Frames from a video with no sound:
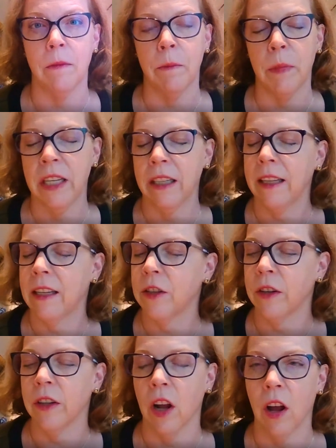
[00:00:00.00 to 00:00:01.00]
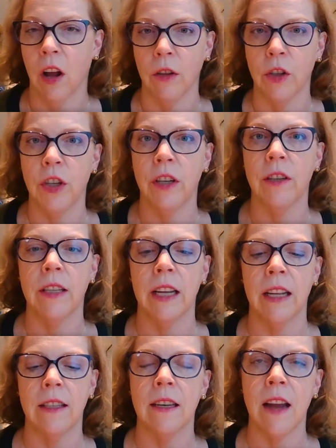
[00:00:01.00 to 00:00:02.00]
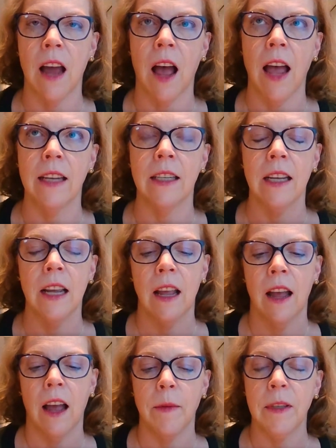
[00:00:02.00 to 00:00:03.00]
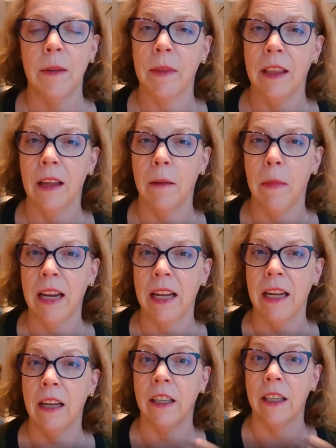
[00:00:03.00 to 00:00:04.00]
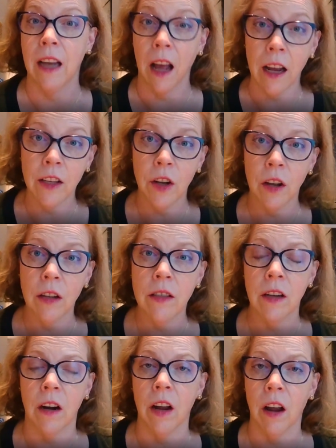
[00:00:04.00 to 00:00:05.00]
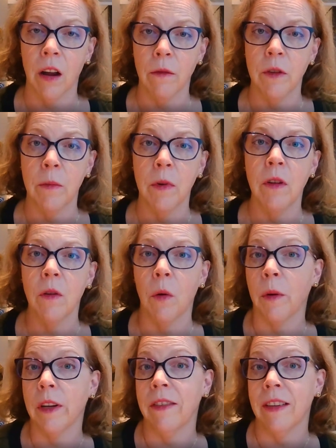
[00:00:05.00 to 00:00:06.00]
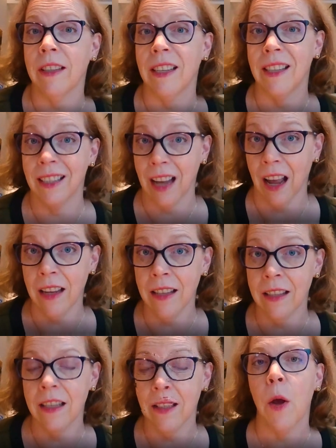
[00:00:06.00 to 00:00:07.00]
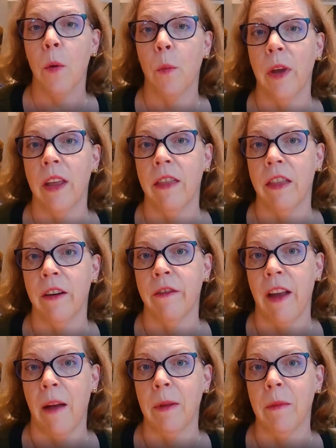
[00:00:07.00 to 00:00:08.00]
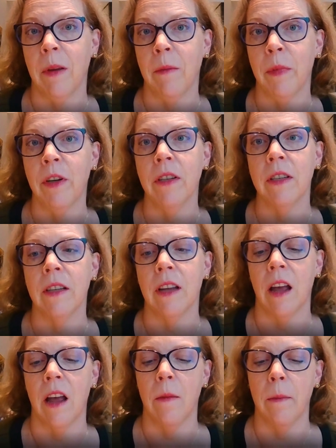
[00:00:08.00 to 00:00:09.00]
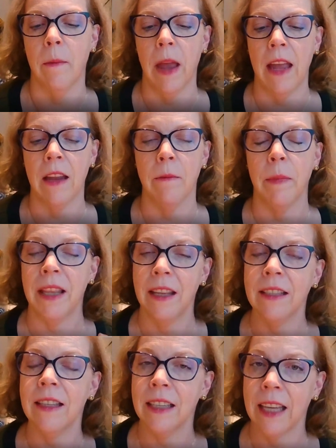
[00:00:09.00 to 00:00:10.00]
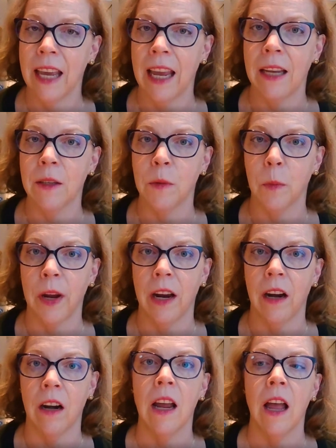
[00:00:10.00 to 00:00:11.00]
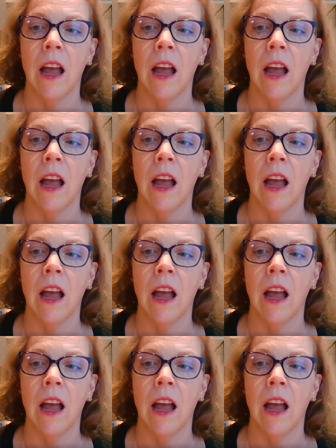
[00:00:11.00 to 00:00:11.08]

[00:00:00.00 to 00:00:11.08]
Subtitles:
particularly in certain cultures, it's not something that many young adults are comfortable or even discuss with their family members. But this is a case where